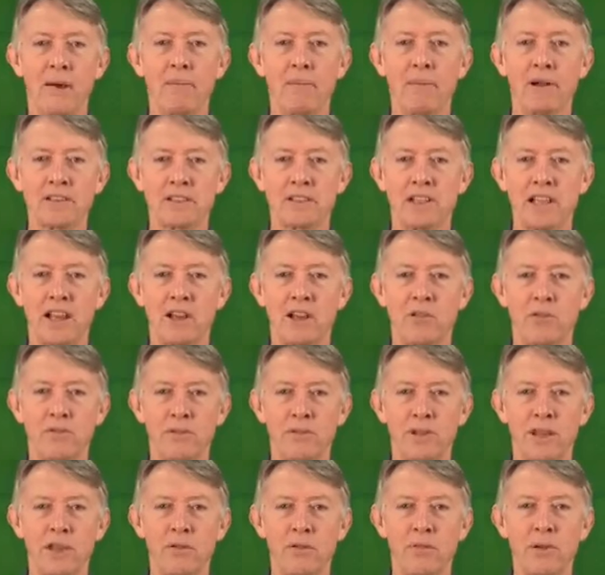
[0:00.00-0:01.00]
much
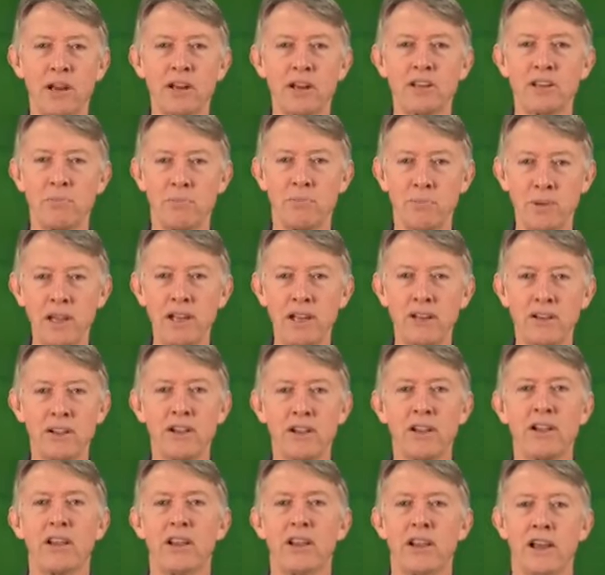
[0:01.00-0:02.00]
they're willing to bid
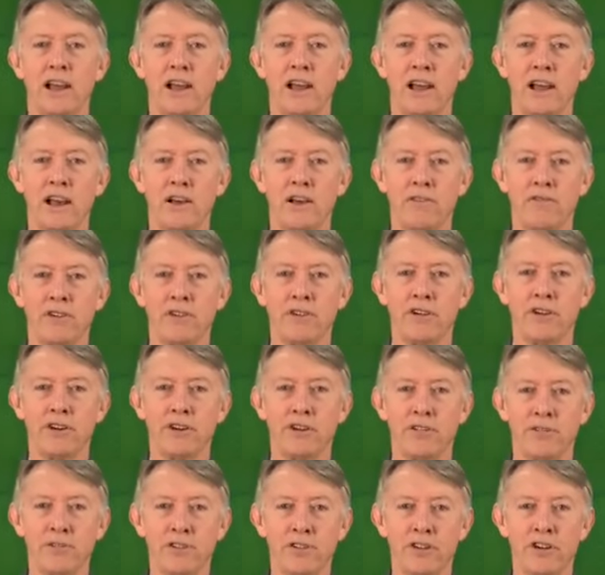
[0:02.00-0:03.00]

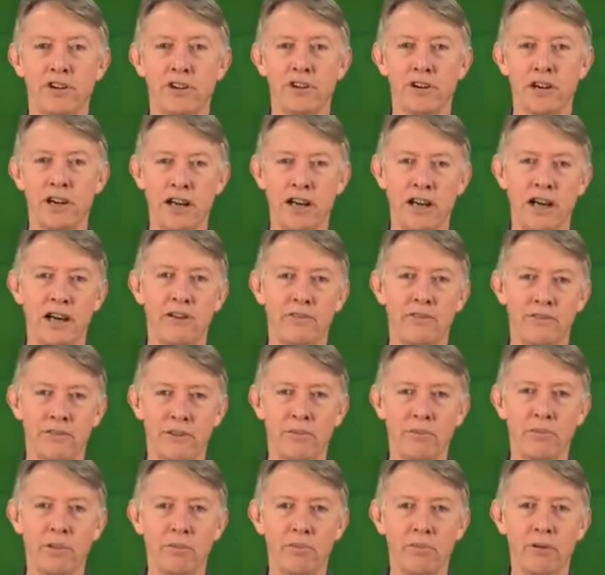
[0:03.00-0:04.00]
for
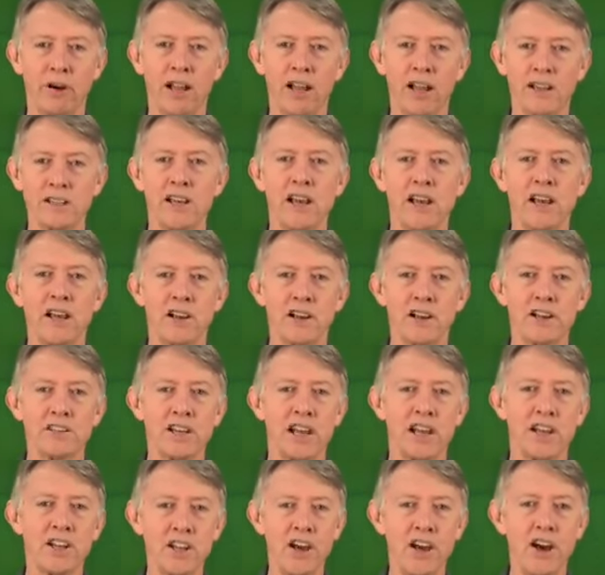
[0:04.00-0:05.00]
the product, because
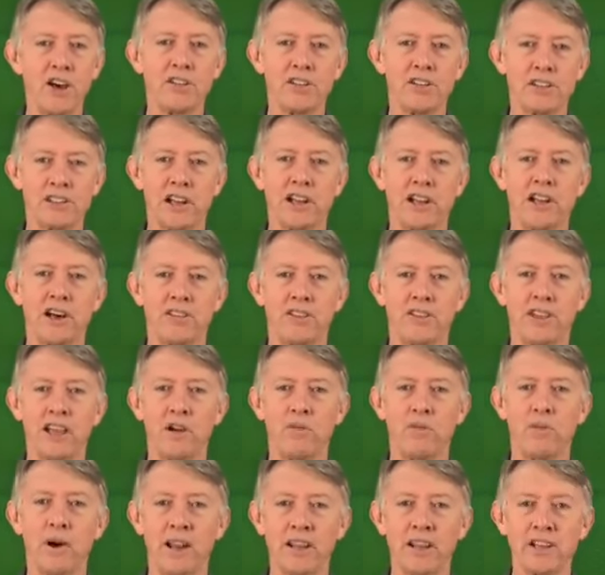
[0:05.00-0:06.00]
they know there's a lot there
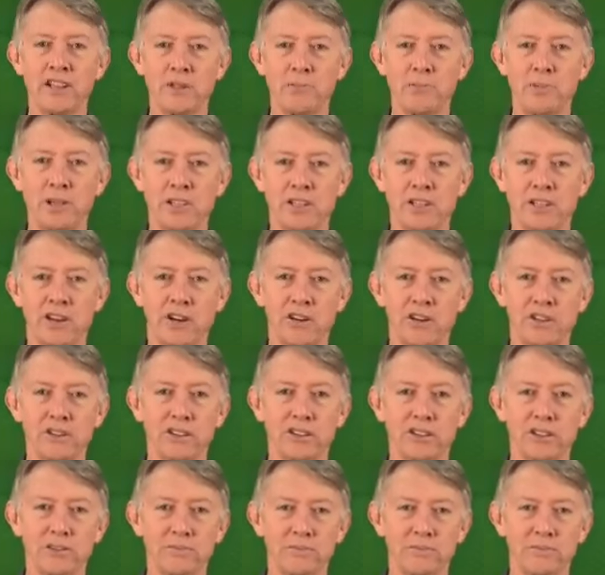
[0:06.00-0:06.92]
waiting to be sold.